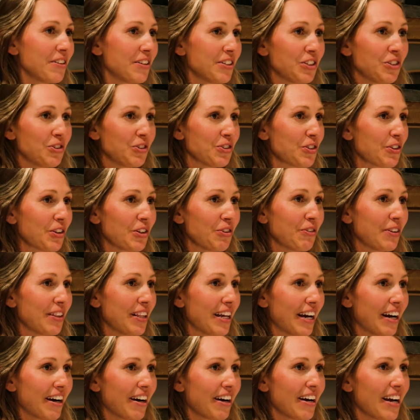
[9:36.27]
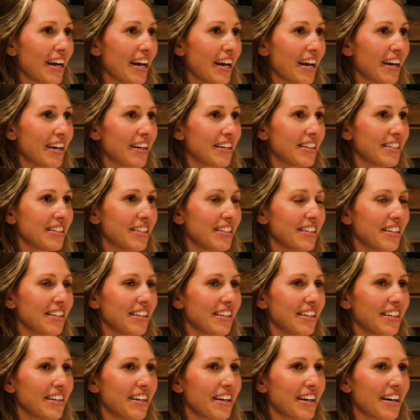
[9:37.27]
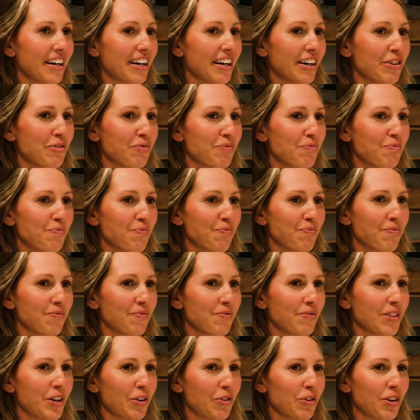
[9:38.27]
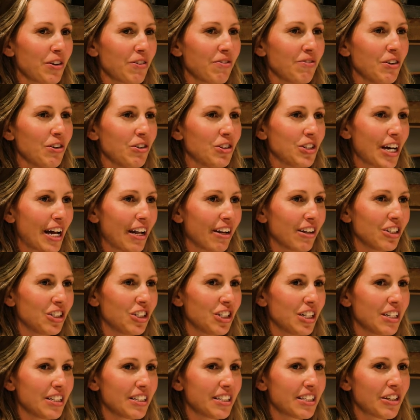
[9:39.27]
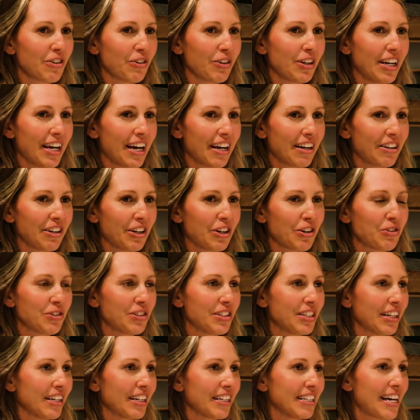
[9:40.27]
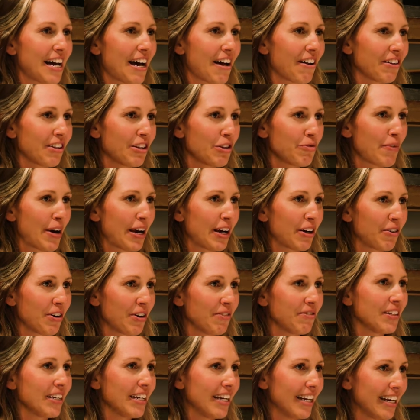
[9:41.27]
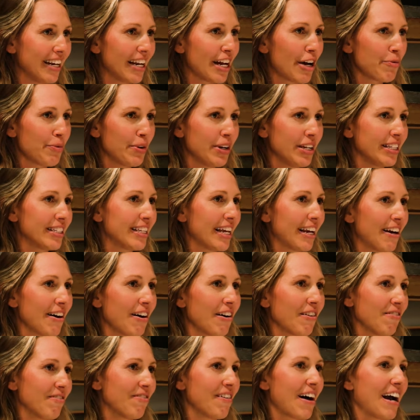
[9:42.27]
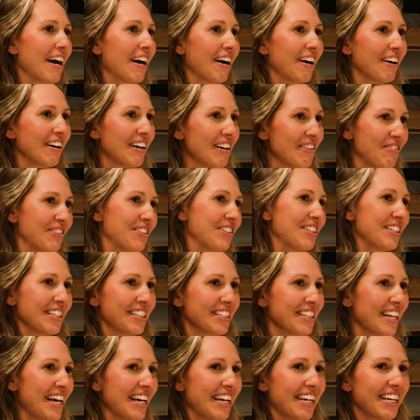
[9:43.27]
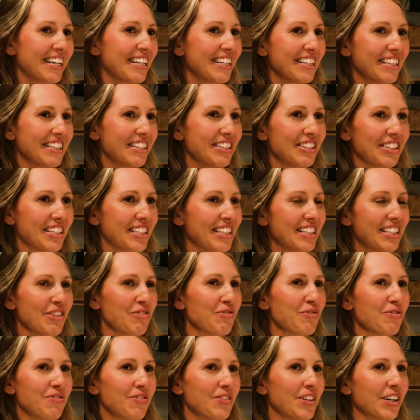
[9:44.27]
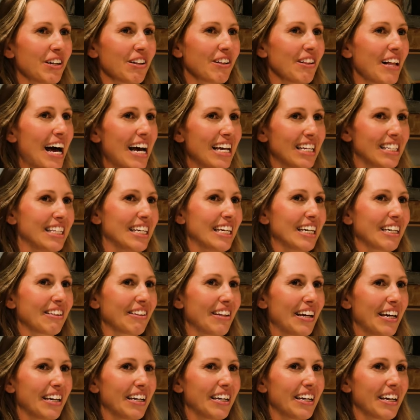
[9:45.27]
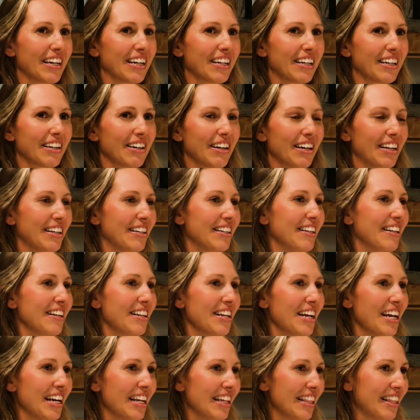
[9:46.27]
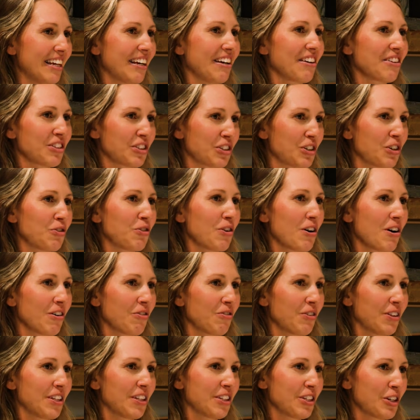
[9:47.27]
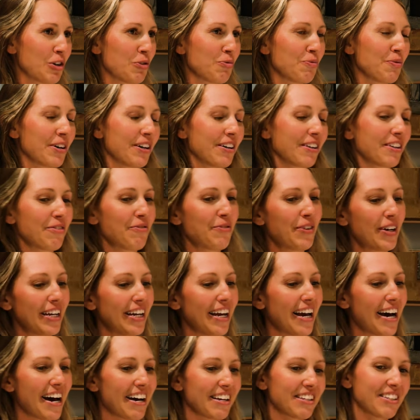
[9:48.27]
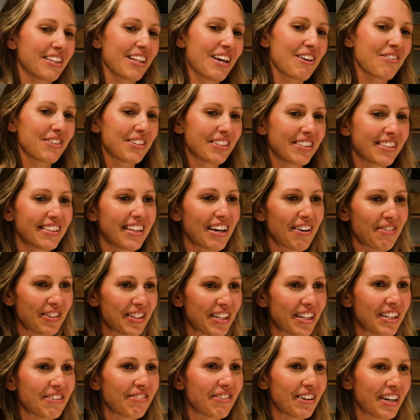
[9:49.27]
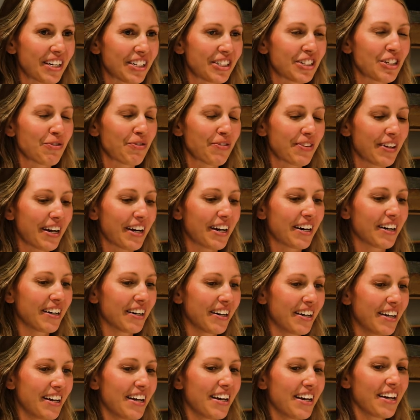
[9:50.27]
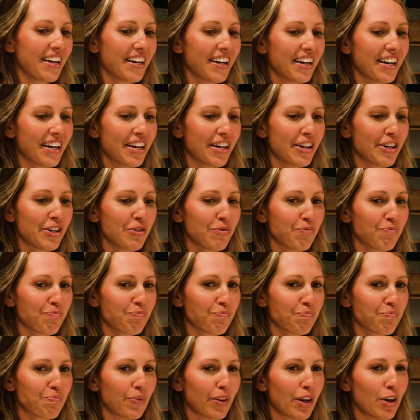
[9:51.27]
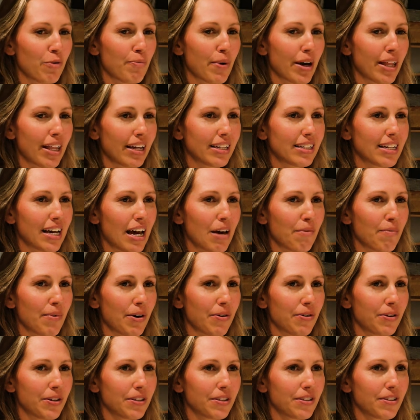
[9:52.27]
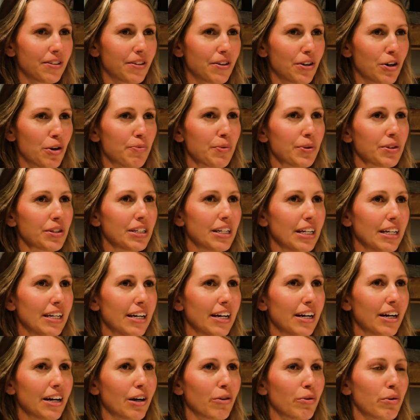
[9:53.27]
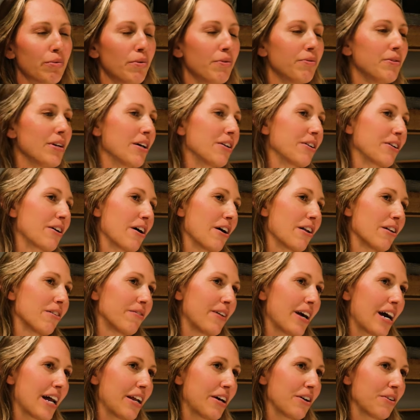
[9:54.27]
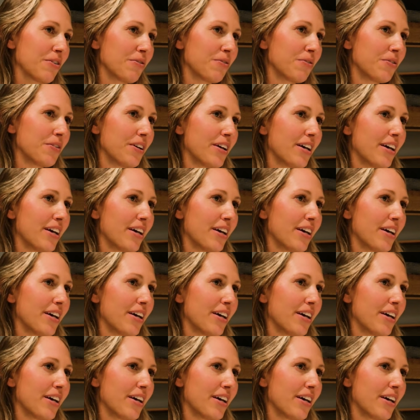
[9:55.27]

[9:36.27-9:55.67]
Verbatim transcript: She was the only one there, and um, there were a few challenges. So he had to go stick a towel in the microwave to heat it up, and he set it on fire. And it was just like, it, just the the classic, like, right. could anything else go wrong with this home birth? But yeah, so that was that was on the ranch up there. Um, and by that time, I was almost a year. We moved down to Colorado.